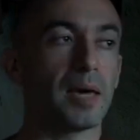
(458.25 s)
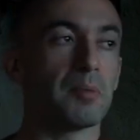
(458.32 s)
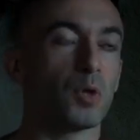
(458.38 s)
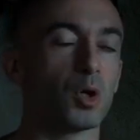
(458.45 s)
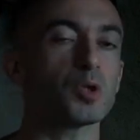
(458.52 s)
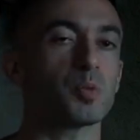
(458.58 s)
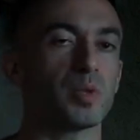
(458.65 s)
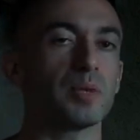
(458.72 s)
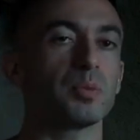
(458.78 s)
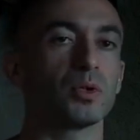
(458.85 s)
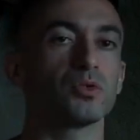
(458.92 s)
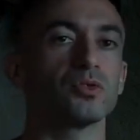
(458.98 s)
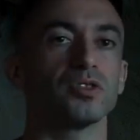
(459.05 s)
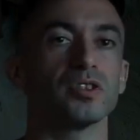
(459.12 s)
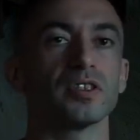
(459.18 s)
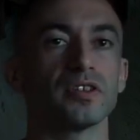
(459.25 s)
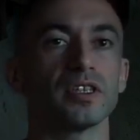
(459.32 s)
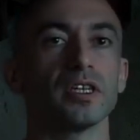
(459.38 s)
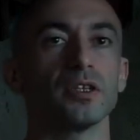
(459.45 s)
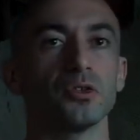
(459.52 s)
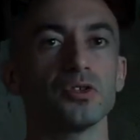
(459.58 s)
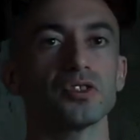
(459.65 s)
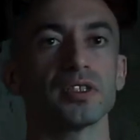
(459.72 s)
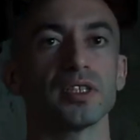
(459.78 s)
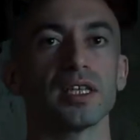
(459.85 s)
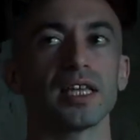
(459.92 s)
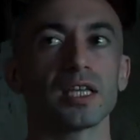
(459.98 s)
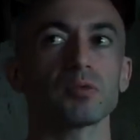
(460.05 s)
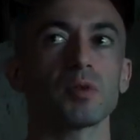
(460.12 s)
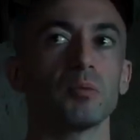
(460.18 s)
And most people to a degree are using
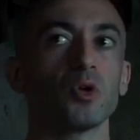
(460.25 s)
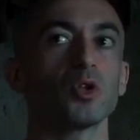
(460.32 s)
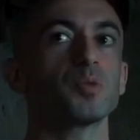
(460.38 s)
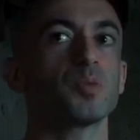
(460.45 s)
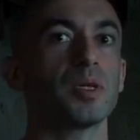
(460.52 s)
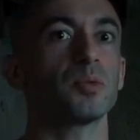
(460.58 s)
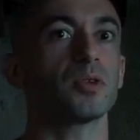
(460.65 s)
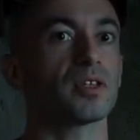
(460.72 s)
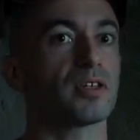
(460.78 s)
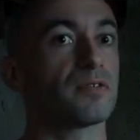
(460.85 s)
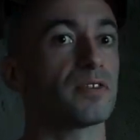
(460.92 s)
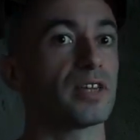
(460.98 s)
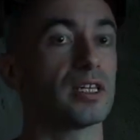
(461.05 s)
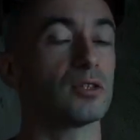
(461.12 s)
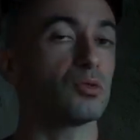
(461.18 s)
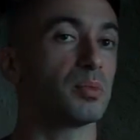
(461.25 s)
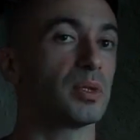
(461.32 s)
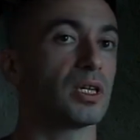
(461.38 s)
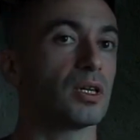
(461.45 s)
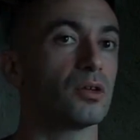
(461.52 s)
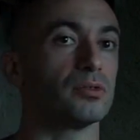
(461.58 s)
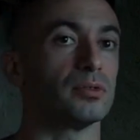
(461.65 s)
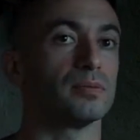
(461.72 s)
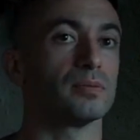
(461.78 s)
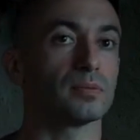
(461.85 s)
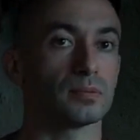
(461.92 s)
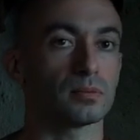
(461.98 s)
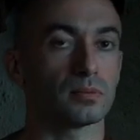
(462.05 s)
that. That's why most people are afraid to be alone.